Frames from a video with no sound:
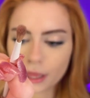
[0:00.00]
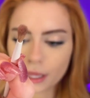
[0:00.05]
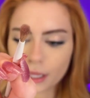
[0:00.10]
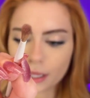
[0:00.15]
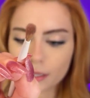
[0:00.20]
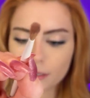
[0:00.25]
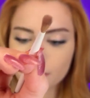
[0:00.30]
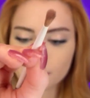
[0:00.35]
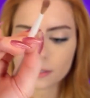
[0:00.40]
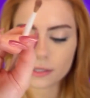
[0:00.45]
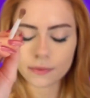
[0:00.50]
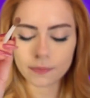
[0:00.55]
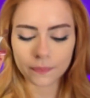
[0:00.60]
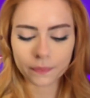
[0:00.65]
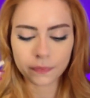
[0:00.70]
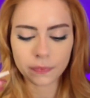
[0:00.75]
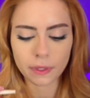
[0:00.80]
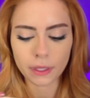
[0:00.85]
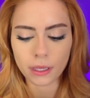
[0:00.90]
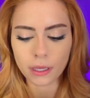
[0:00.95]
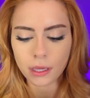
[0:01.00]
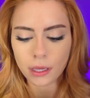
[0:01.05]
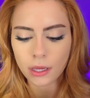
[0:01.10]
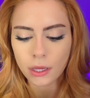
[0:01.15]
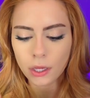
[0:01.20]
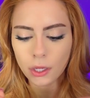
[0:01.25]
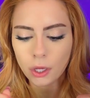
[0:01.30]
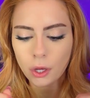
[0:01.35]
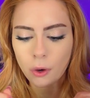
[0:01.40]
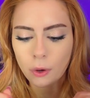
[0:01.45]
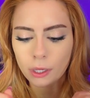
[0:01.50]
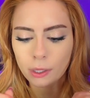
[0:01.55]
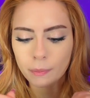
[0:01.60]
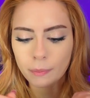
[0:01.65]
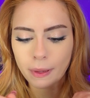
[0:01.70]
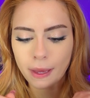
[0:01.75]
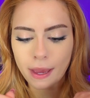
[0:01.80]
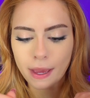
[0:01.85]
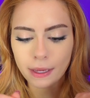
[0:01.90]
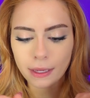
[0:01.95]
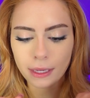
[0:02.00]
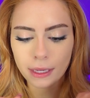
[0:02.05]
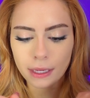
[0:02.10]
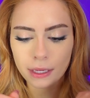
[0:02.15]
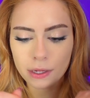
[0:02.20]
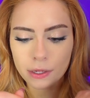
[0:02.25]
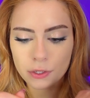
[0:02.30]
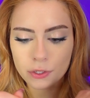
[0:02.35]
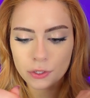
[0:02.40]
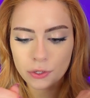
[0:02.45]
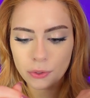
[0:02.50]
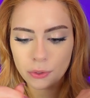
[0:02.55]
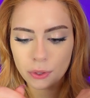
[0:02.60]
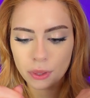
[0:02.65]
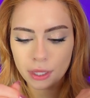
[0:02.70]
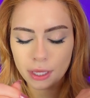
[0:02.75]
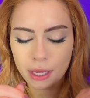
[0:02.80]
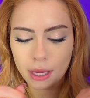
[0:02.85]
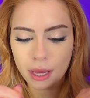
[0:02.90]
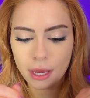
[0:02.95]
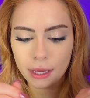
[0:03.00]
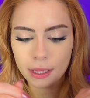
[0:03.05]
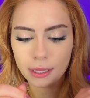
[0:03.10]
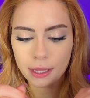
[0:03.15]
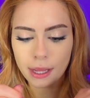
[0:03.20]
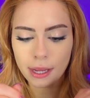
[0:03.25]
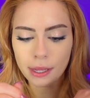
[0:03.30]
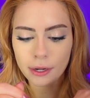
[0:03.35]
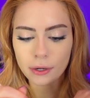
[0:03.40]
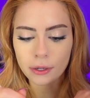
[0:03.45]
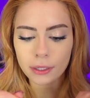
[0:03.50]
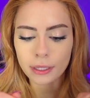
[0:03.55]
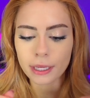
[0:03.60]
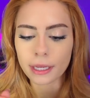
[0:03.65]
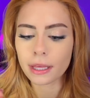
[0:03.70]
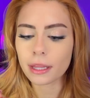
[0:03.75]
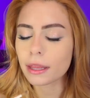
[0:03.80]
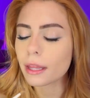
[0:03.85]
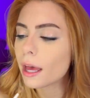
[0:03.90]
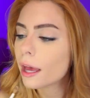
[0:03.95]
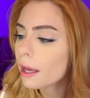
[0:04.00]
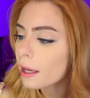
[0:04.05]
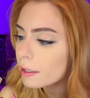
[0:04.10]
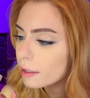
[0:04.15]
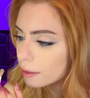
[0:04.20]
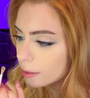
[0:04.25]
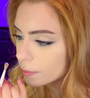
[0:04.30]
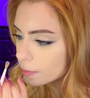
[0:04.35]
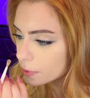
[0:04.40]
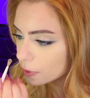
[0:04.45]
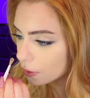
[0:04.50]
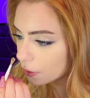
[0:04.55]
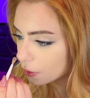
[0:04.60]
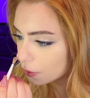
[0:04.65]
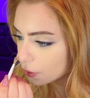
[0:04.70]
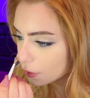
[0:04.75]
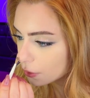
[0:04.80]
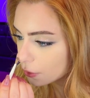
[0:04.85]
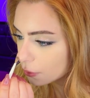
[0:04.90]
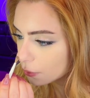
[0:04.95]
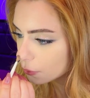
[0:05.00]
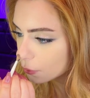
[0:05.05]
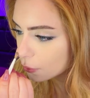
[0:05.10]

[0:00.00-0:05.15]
this, going back into the highlighter like that, and I'm just going to do